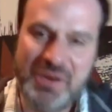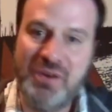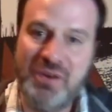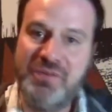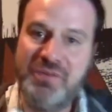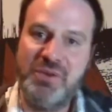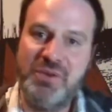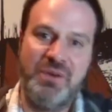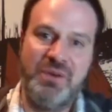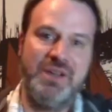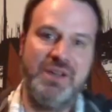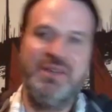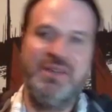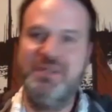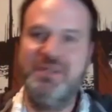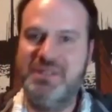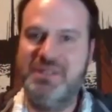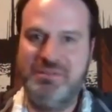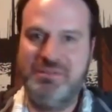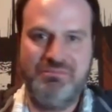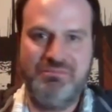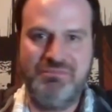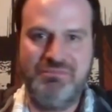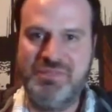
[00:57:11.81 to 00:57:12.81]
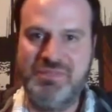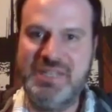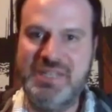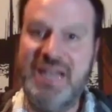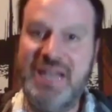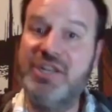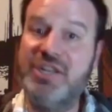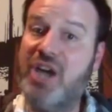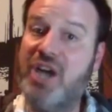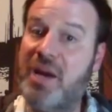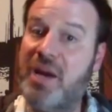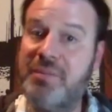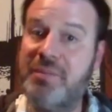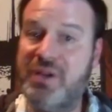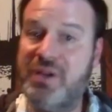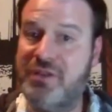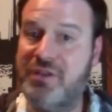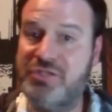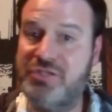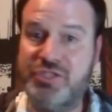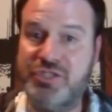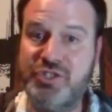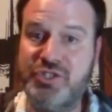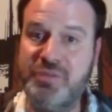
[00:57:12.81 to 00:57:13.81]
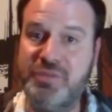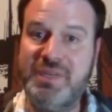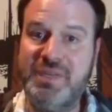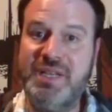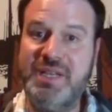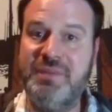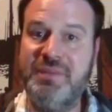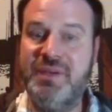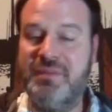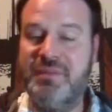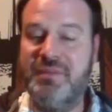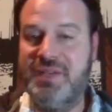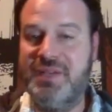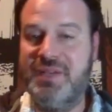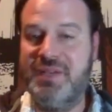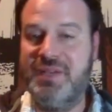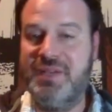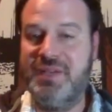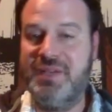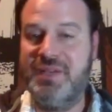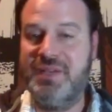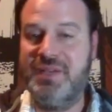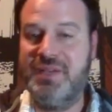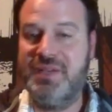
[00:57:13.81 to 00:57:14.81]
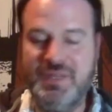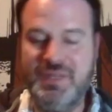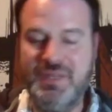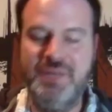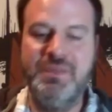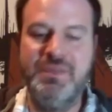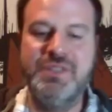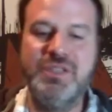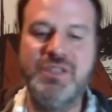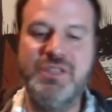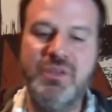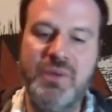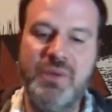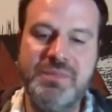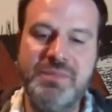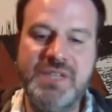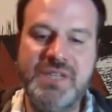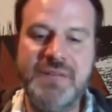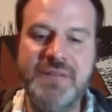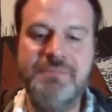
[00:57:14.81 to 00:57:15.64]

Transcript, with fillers: If you want a signed copy, I'll just shoot me an email. My email's on the website.